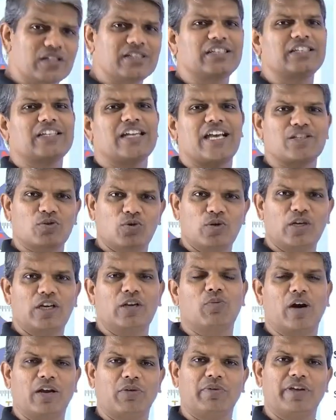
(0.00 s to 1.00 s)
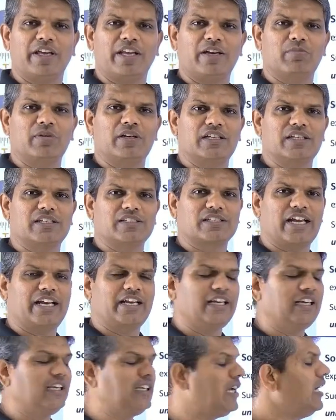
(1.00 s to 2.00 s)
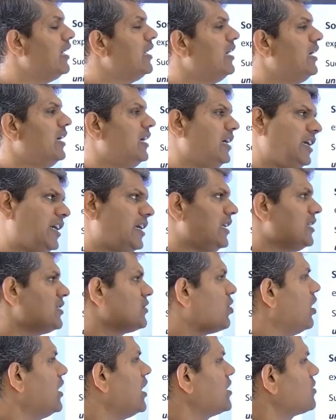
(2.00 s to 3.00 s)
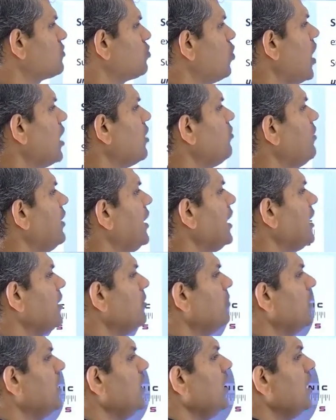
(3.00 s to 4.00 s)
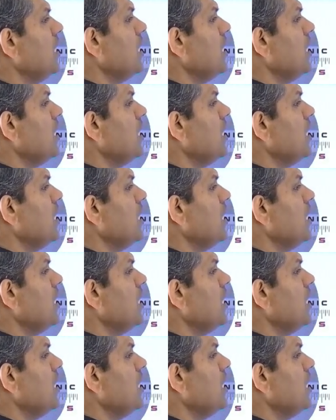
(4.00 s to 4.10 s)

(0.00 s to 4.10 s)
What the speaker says: it has only one variable inside it, it is called as one variable